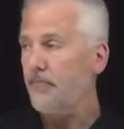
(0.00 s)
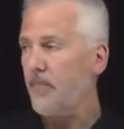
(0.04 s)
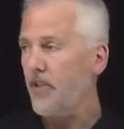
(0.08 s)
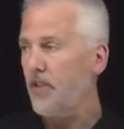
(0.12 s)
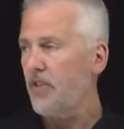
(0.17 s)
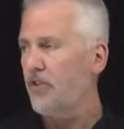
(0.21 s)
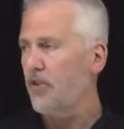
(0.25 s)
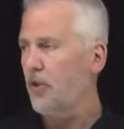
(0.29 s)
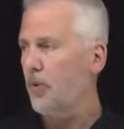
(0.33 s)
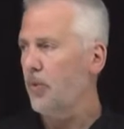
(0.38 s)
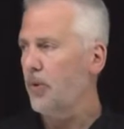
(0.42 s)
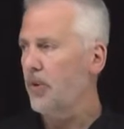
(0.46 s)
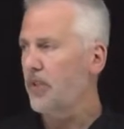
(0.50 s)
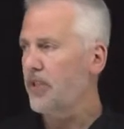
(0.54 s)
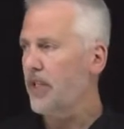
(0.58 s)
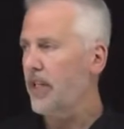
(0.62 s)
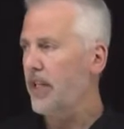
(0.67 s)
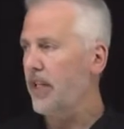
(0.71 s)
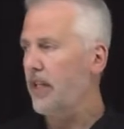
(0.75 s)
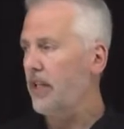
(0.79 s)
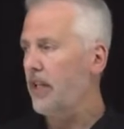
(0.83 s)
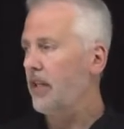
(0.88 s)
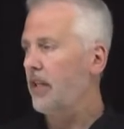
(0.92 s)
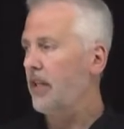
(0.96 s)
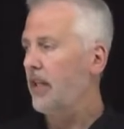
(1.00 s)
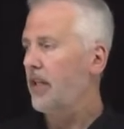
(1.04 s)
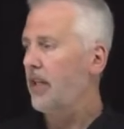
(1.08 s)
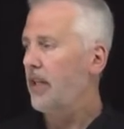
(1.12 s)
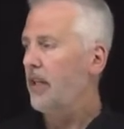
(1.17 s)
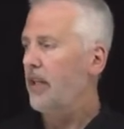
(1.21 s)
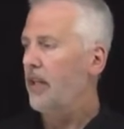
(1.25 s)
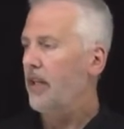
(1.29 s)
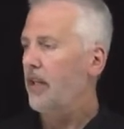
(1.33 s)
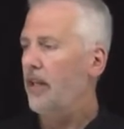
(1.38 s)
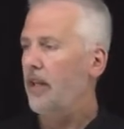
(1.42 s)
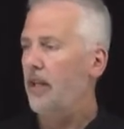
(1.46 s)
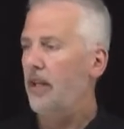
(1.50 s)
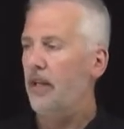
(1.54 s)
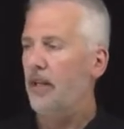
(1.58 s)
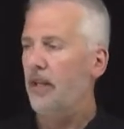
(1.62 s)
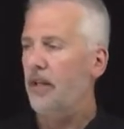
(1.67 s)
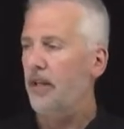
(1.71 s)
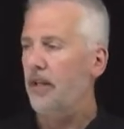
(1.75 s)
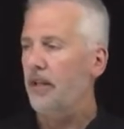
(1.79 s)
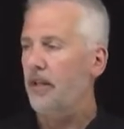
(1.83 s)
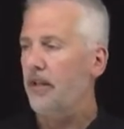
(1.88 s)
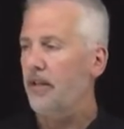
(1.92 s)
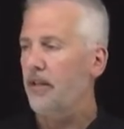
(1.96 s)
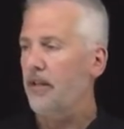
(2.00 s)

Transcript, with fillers: So we'll take uh,